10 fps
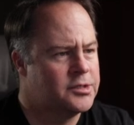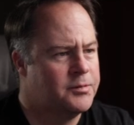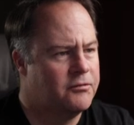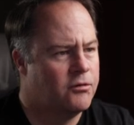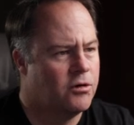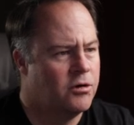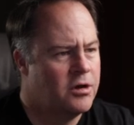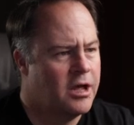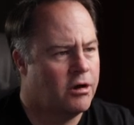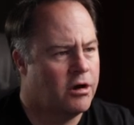that's
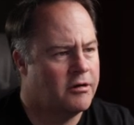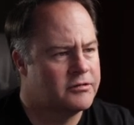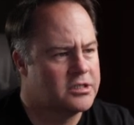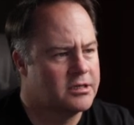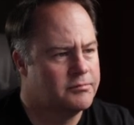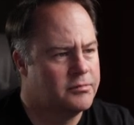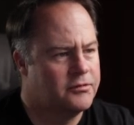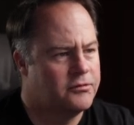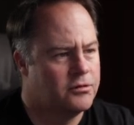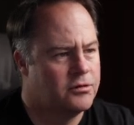before and after,
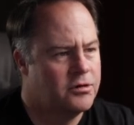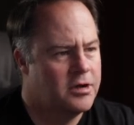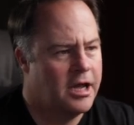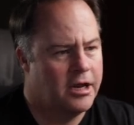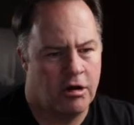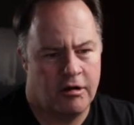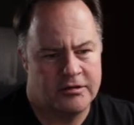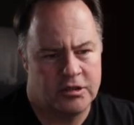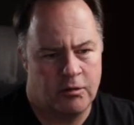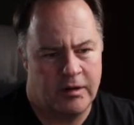before and
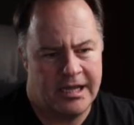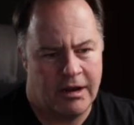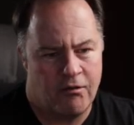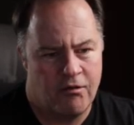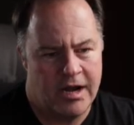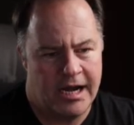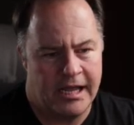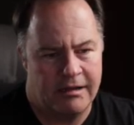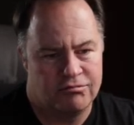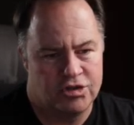after, and we can
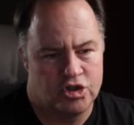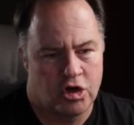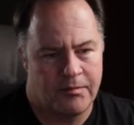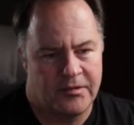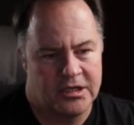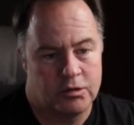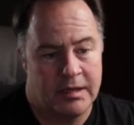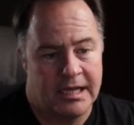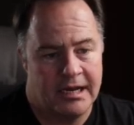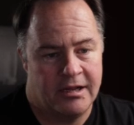really drop this.
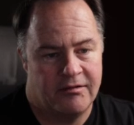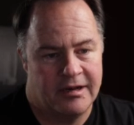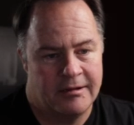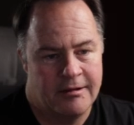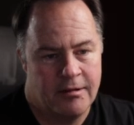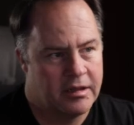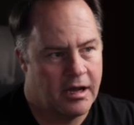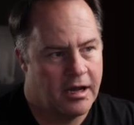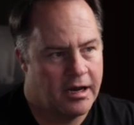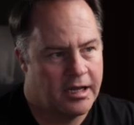We can even bring
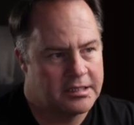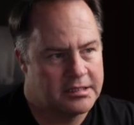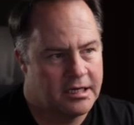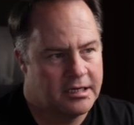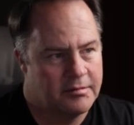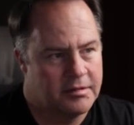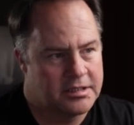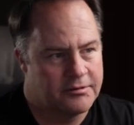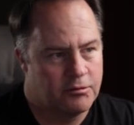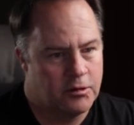the highlights down a
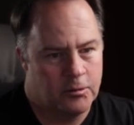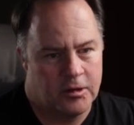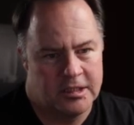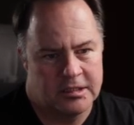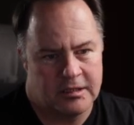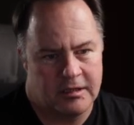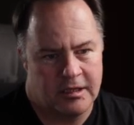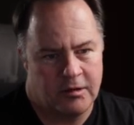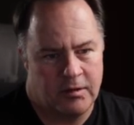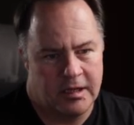bit if we want.
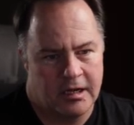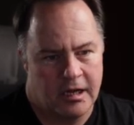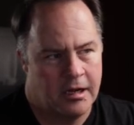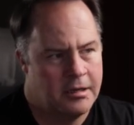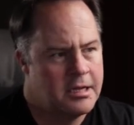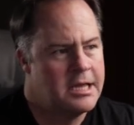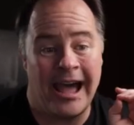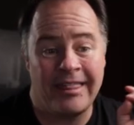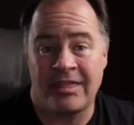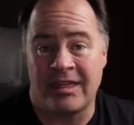There we go.
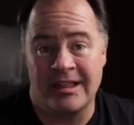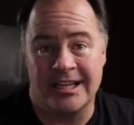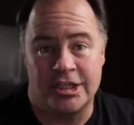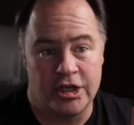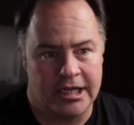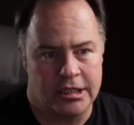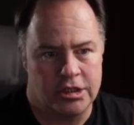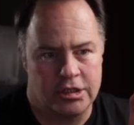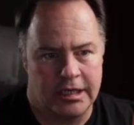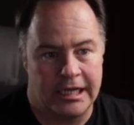The other thing that you
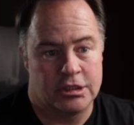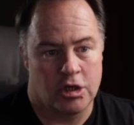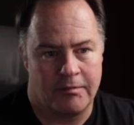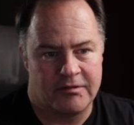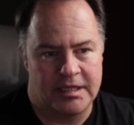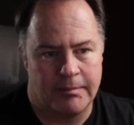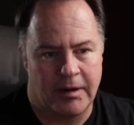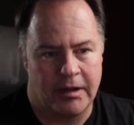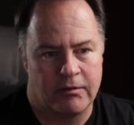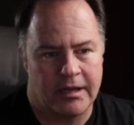can do is obviously
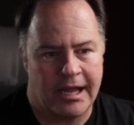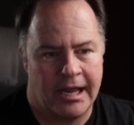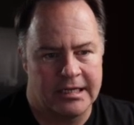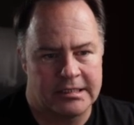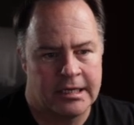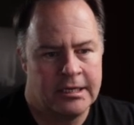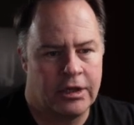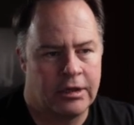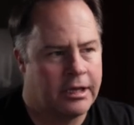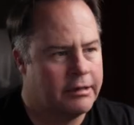play with the colors. So
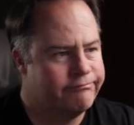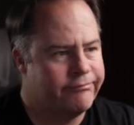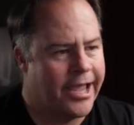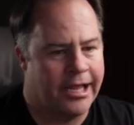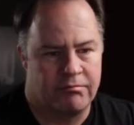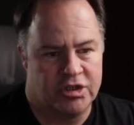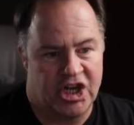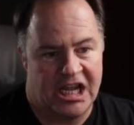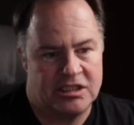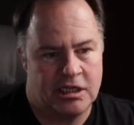you can add
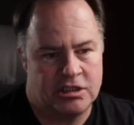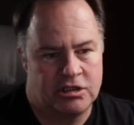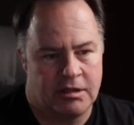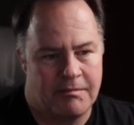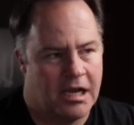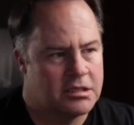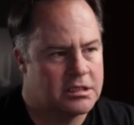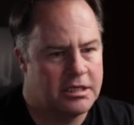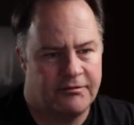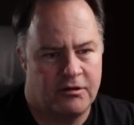magenta to the
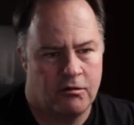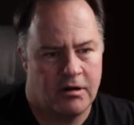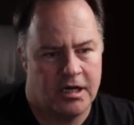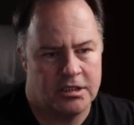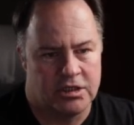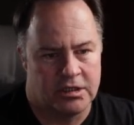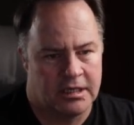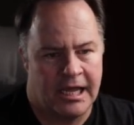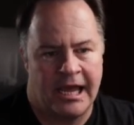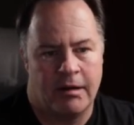mountain if you want. You
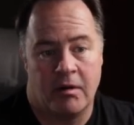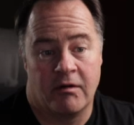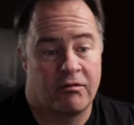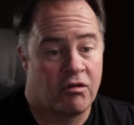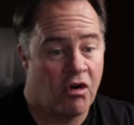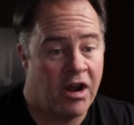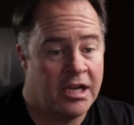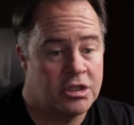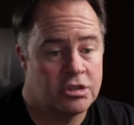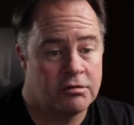can add a bit of
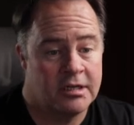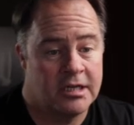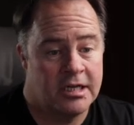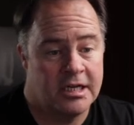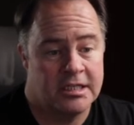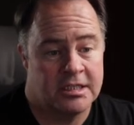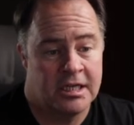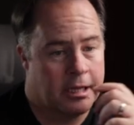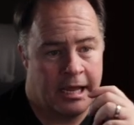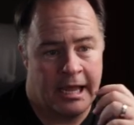green to it.
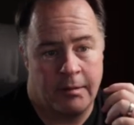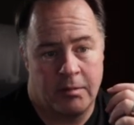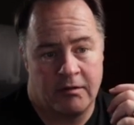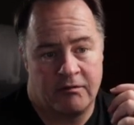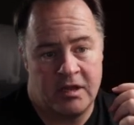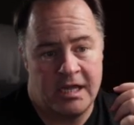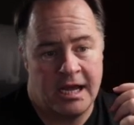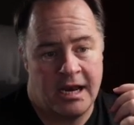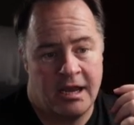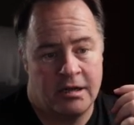You can add a bit of
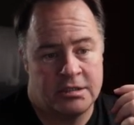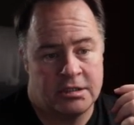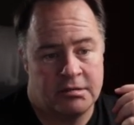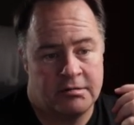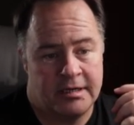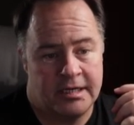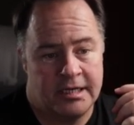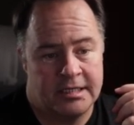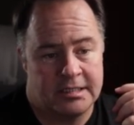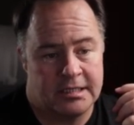yellow to
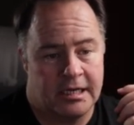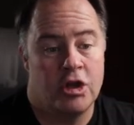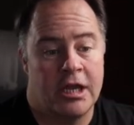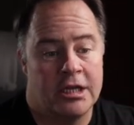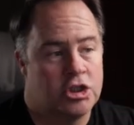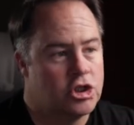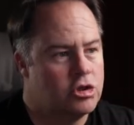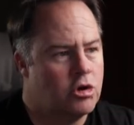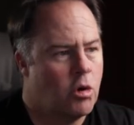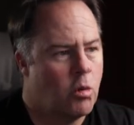it. You can
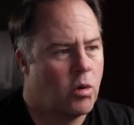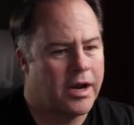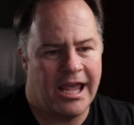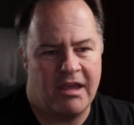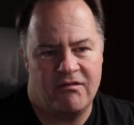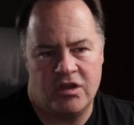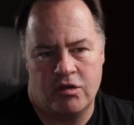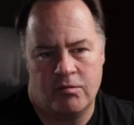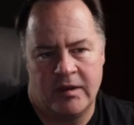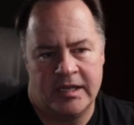do whatever
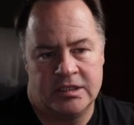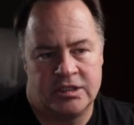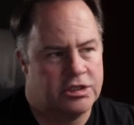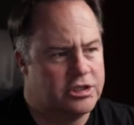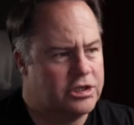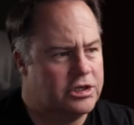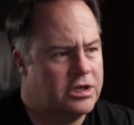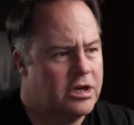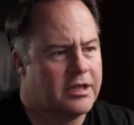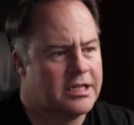you please to
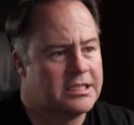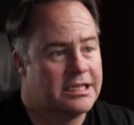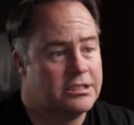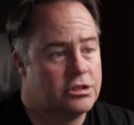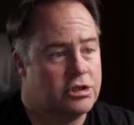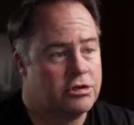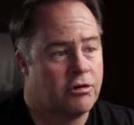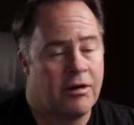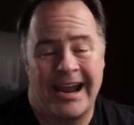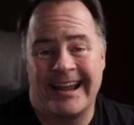do with it to
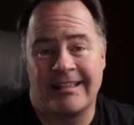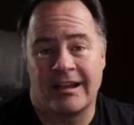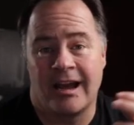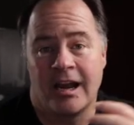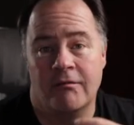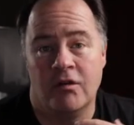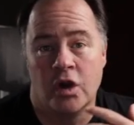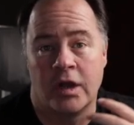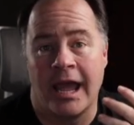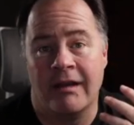create the kind of
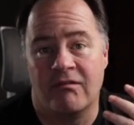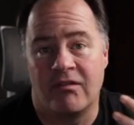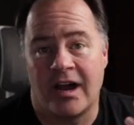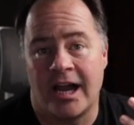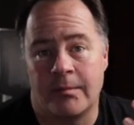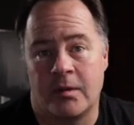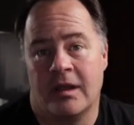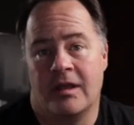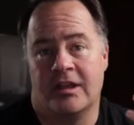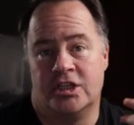look and vibe
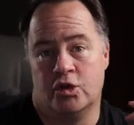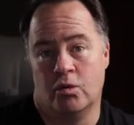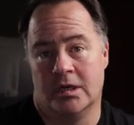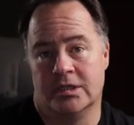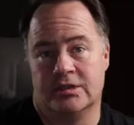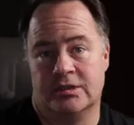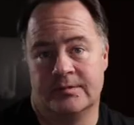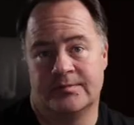that you want to.